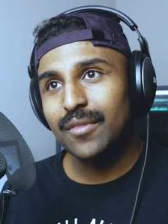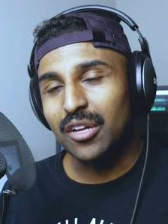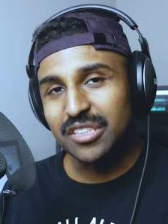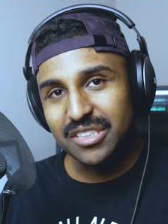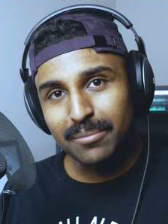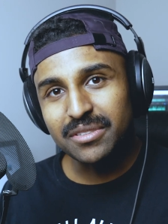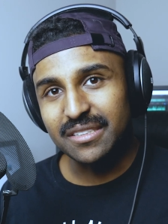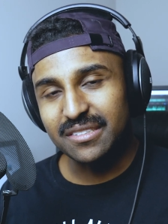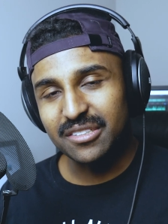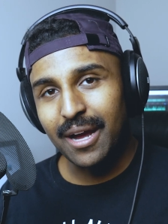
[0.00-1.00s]
on
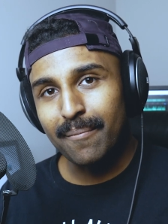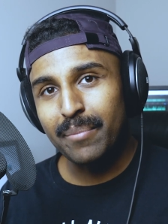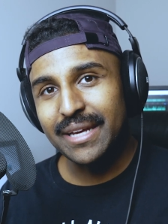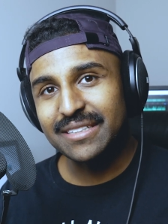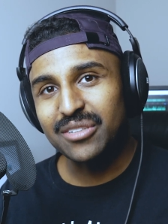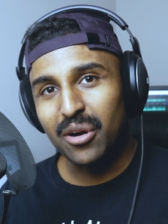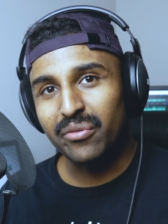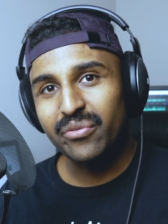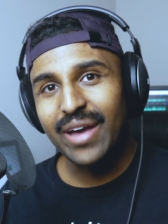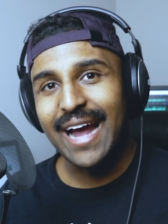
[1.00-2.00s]
substance. They're not based
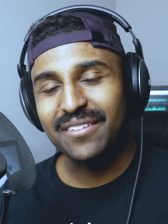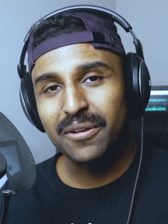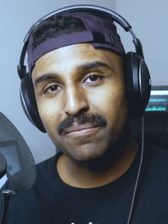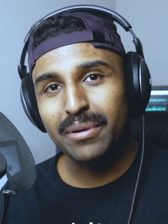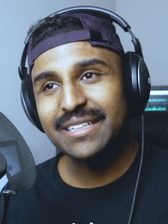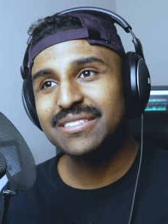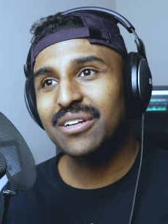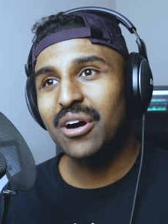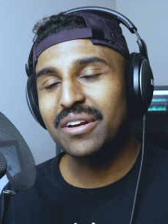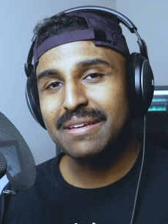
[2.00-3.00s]
on fact. They're
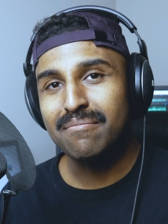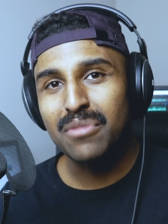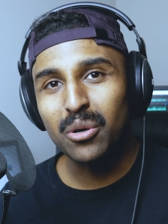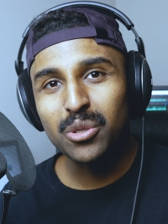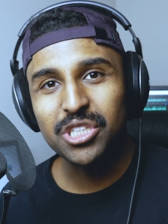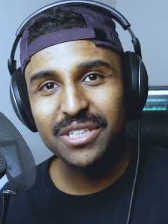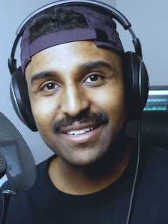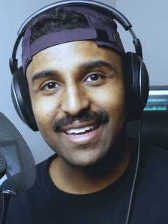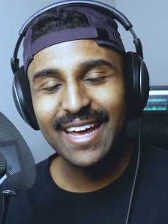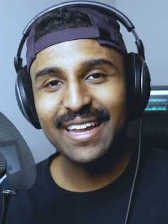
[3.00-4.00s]
based on
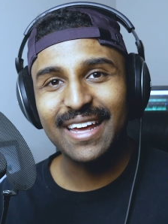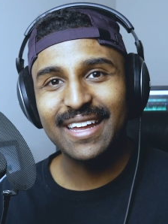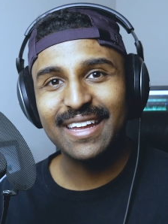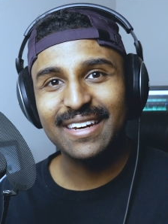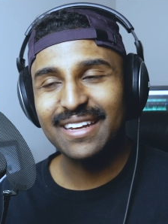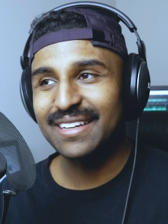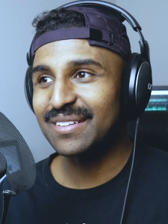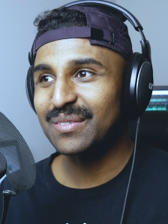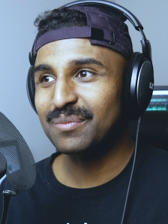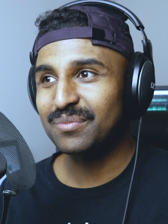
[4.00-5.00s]
emotion and
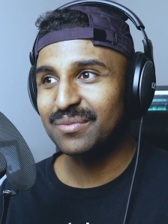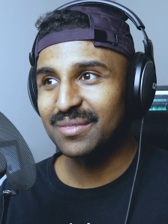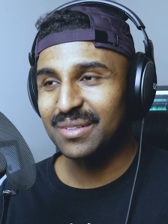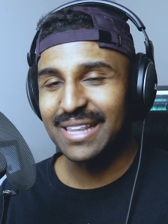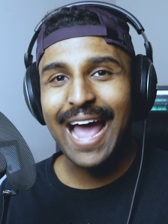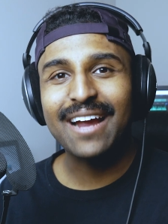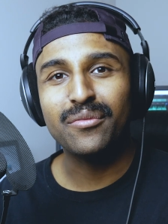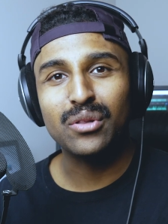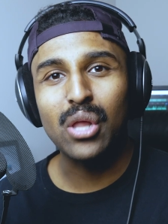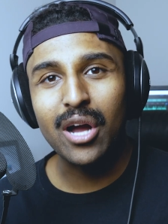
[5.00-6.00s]
lack
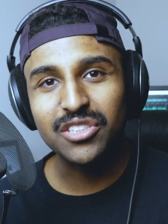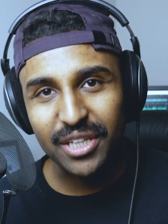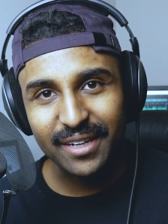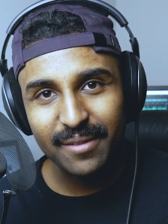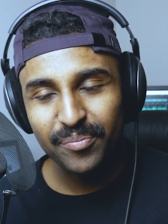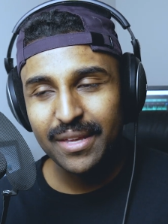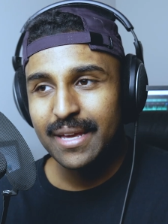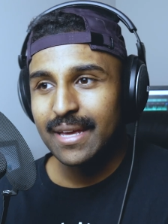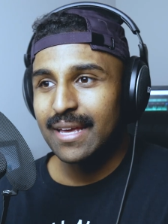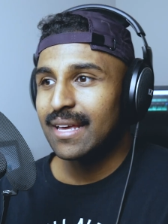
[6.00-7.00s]
of logic.
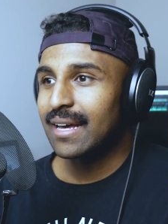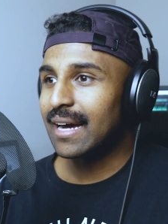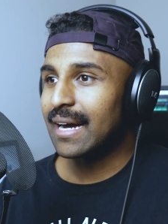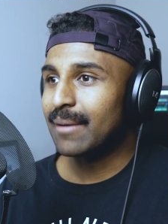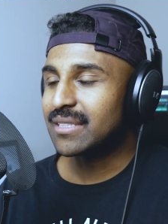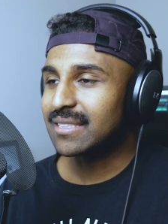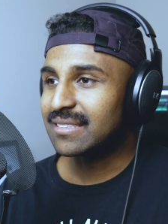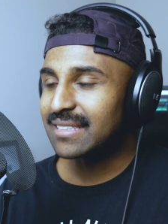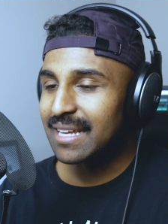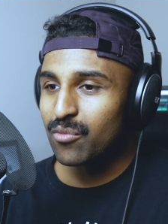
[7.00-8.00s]
It's the
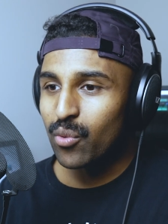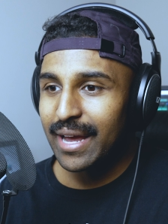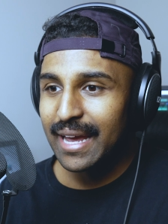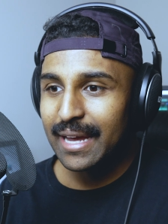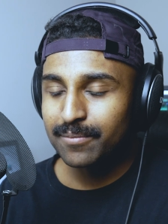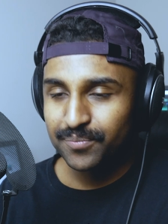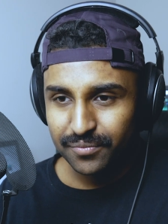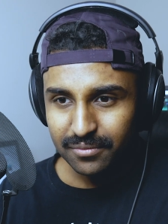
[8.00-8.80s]
same way